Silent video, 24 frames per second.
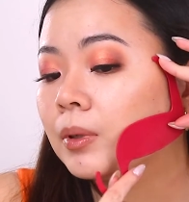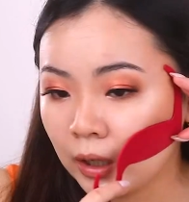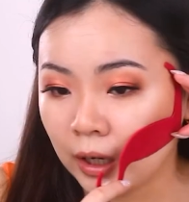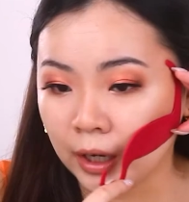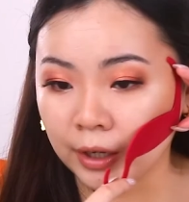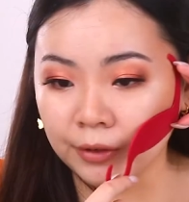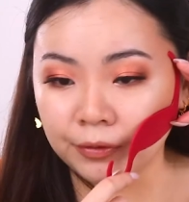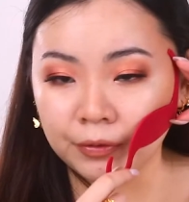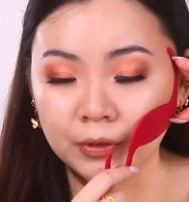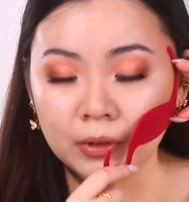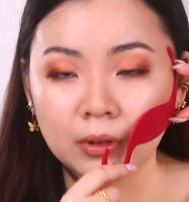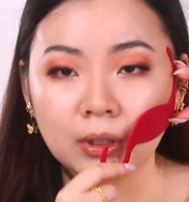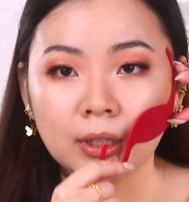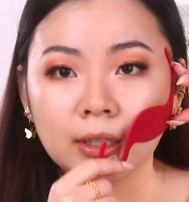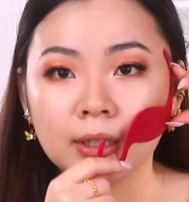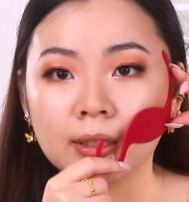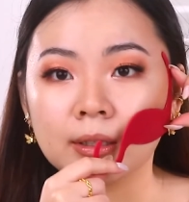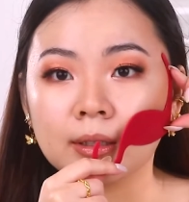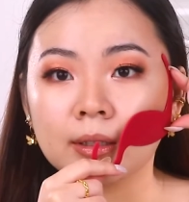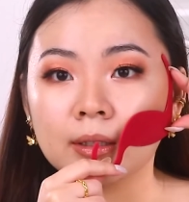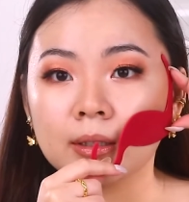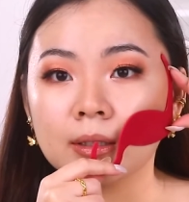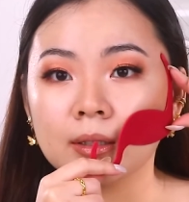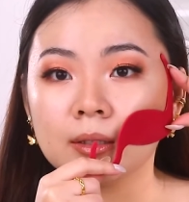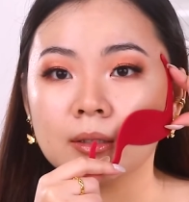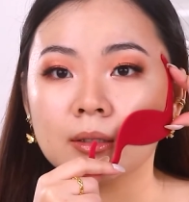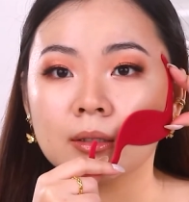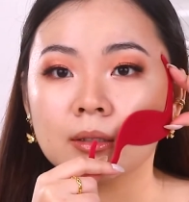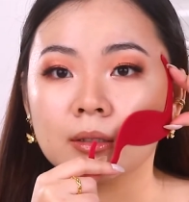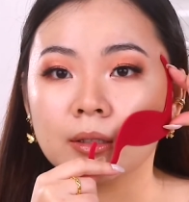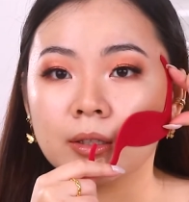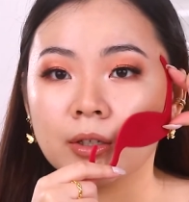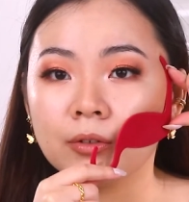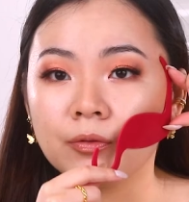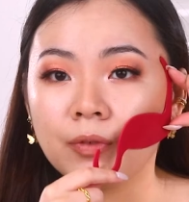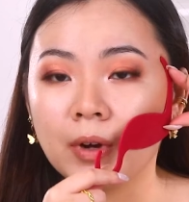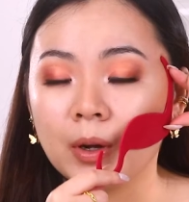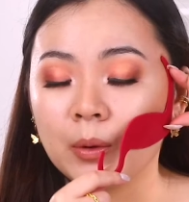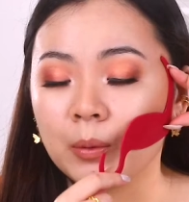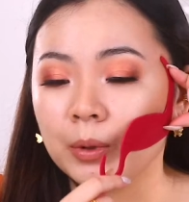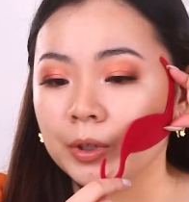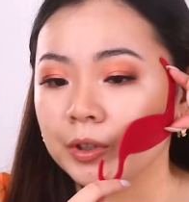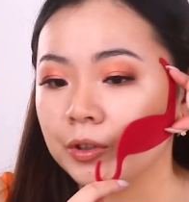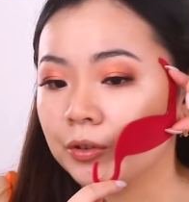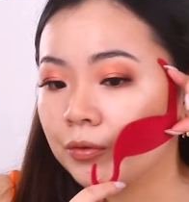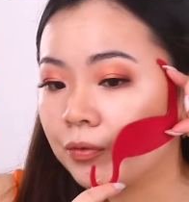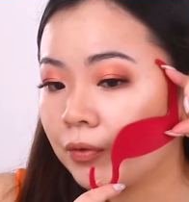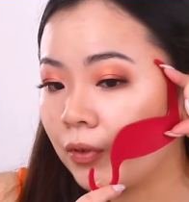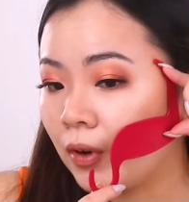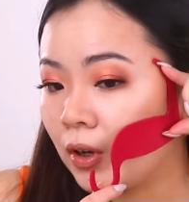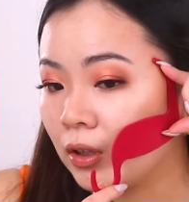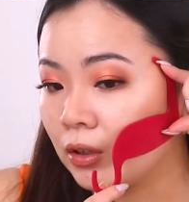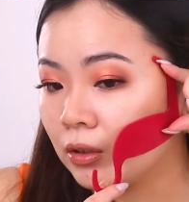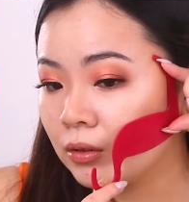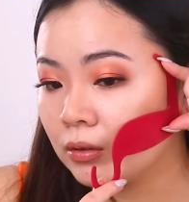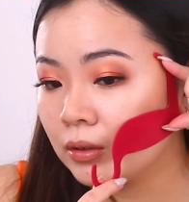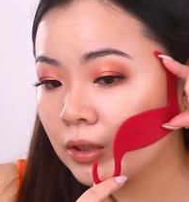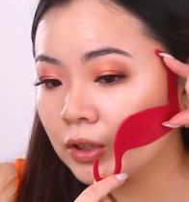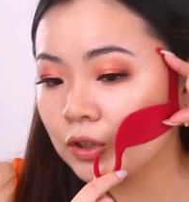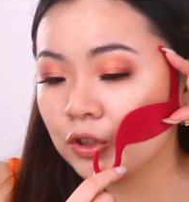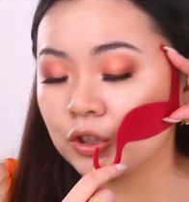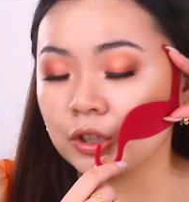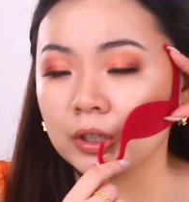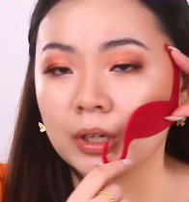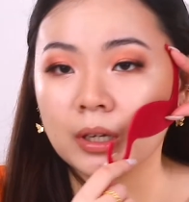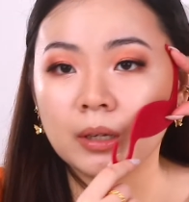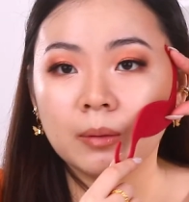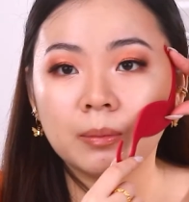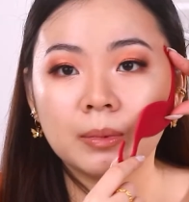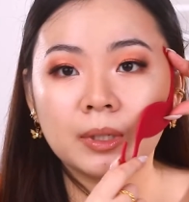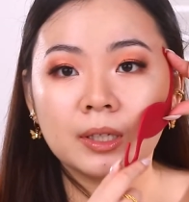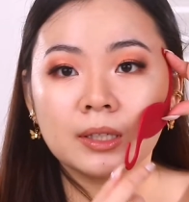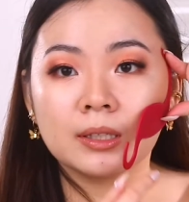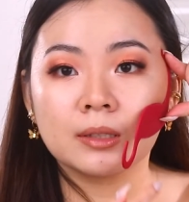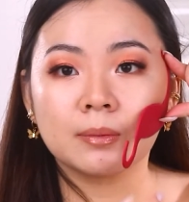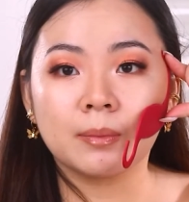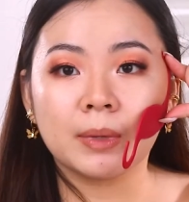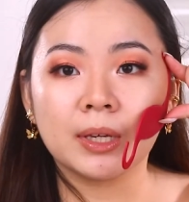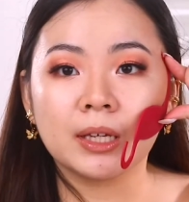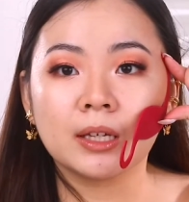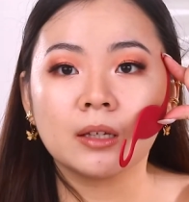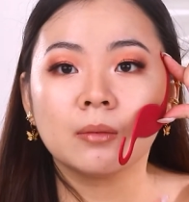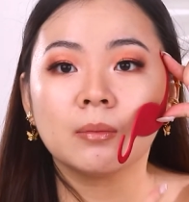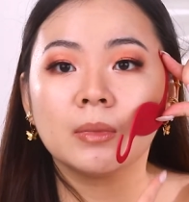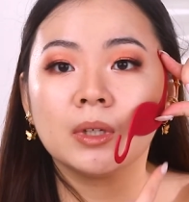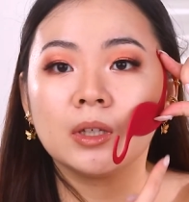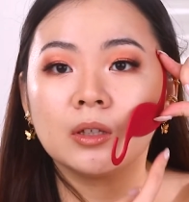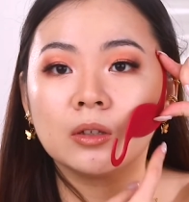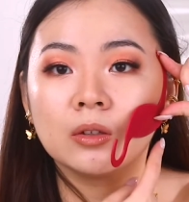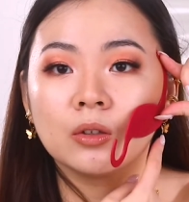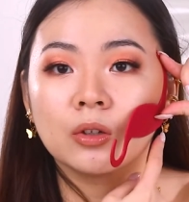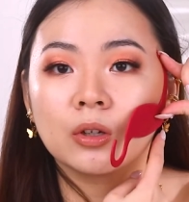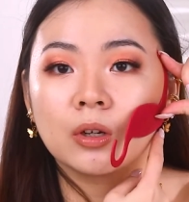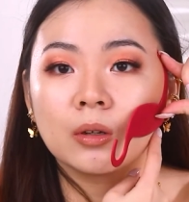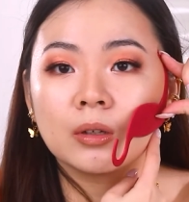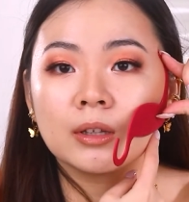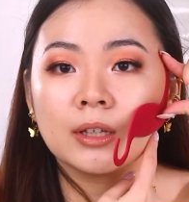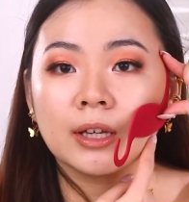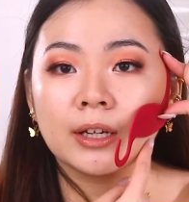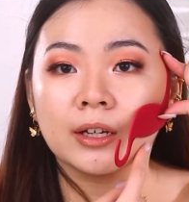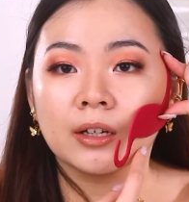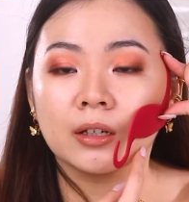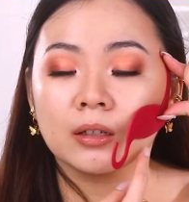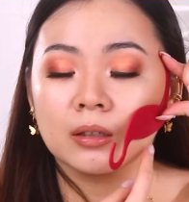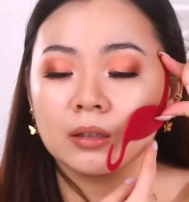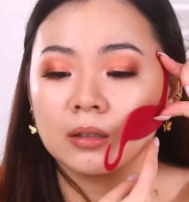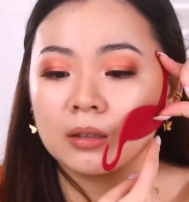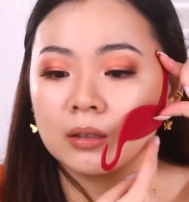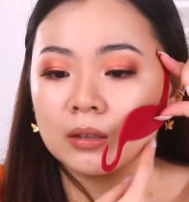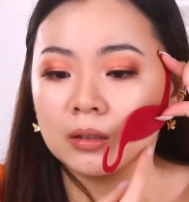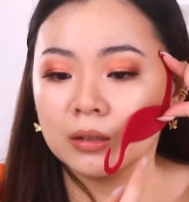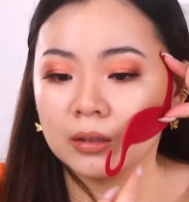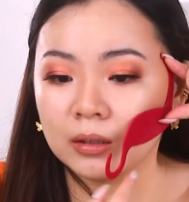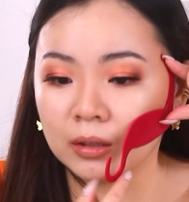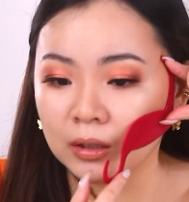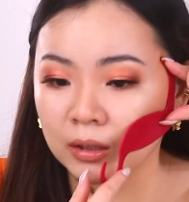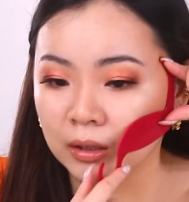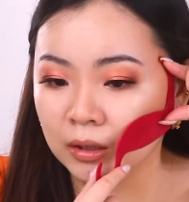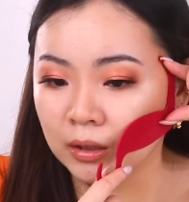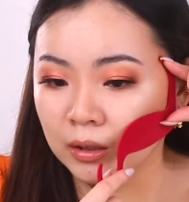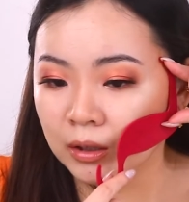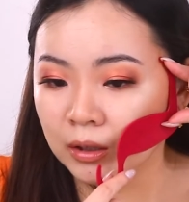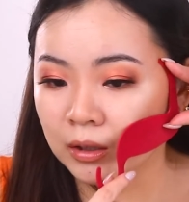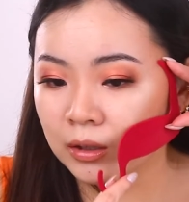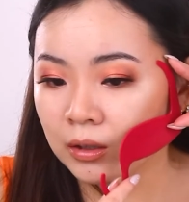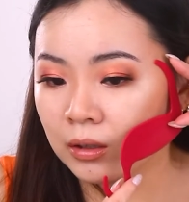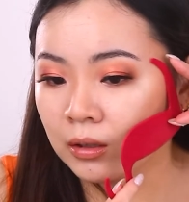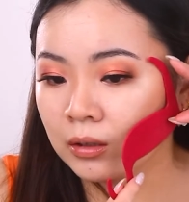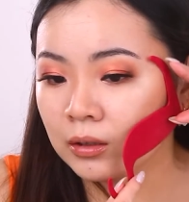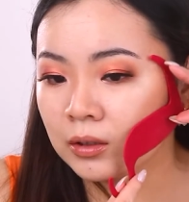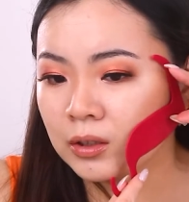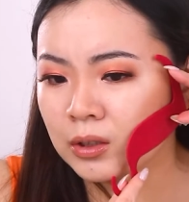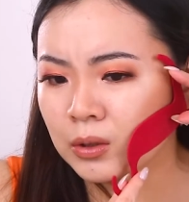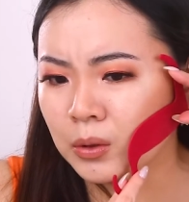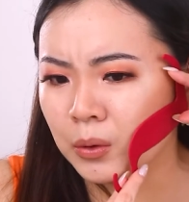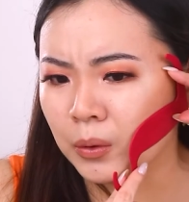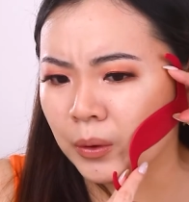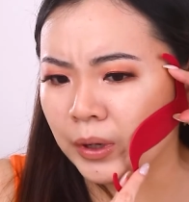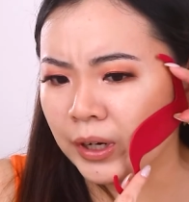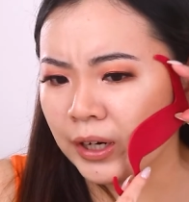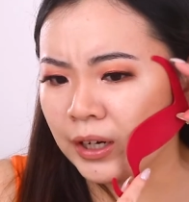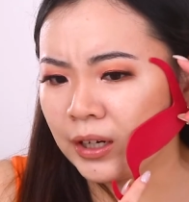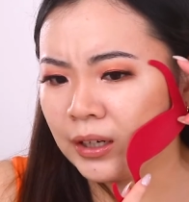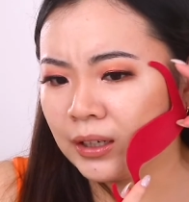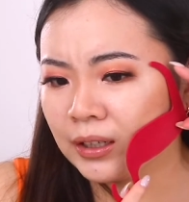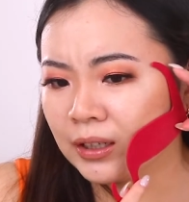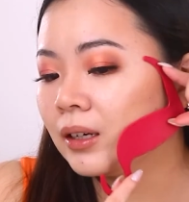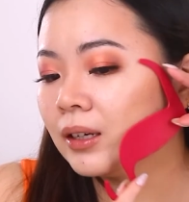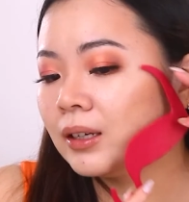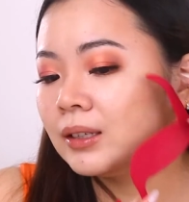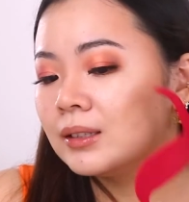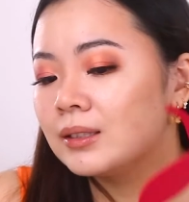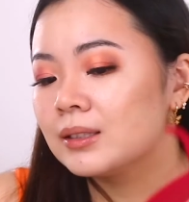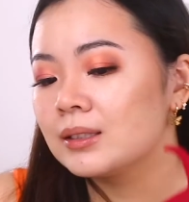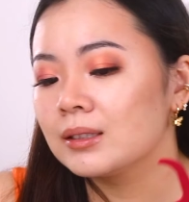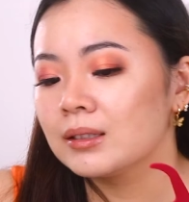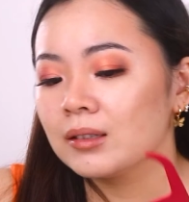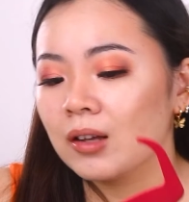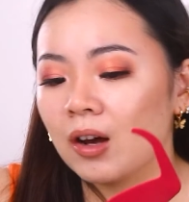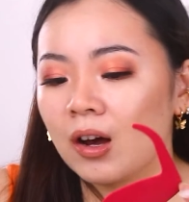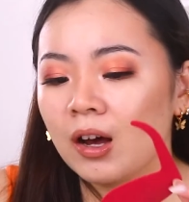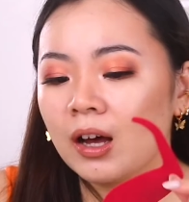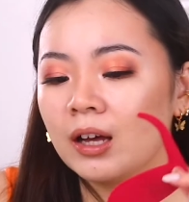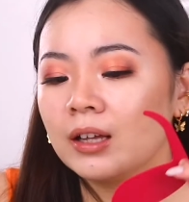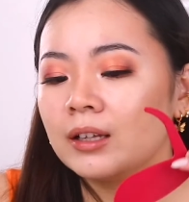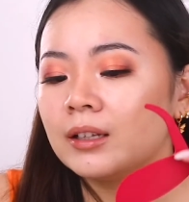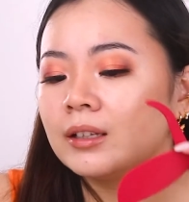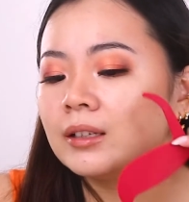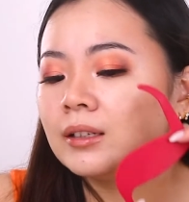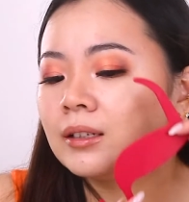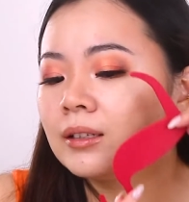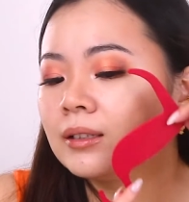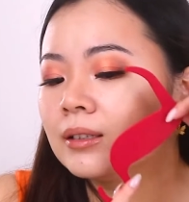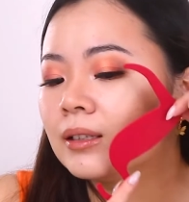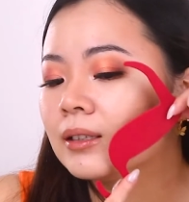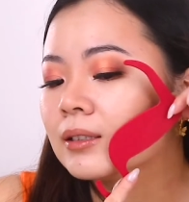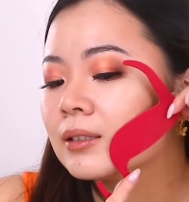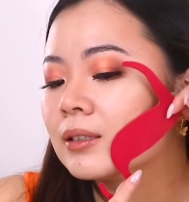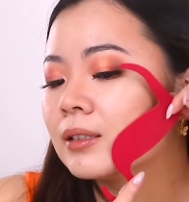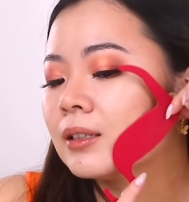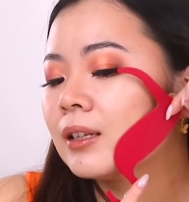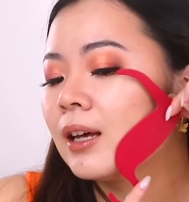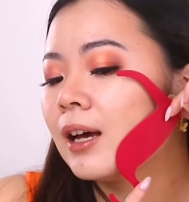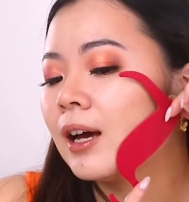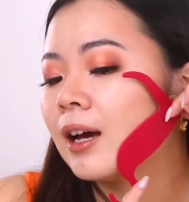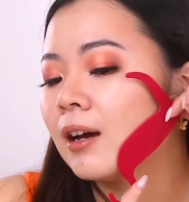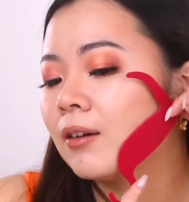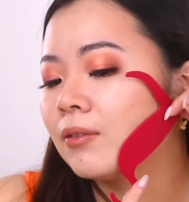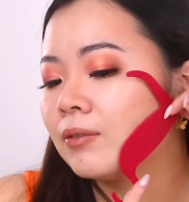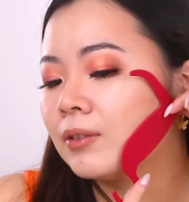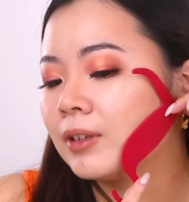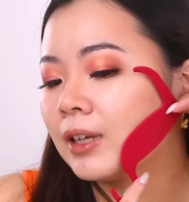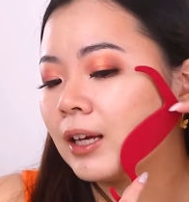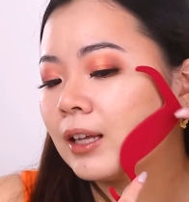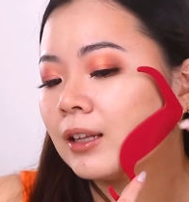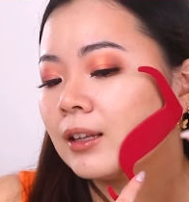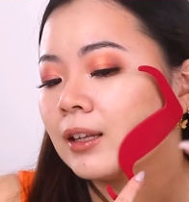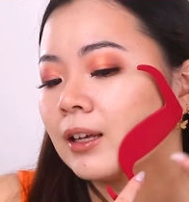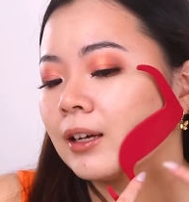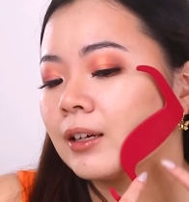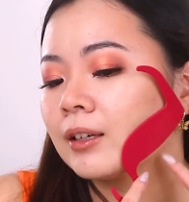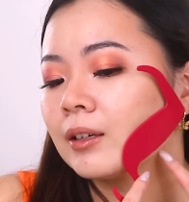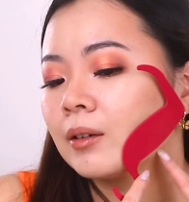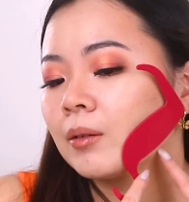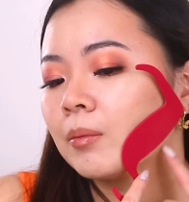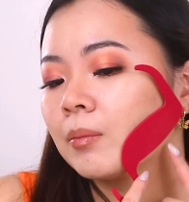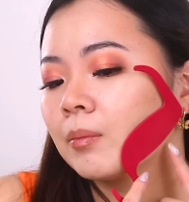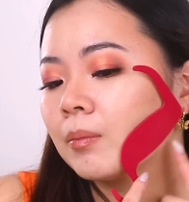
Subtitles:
I feel like this, if I were to follow this shape, is making me look like a square. It's not, it doesn't have that like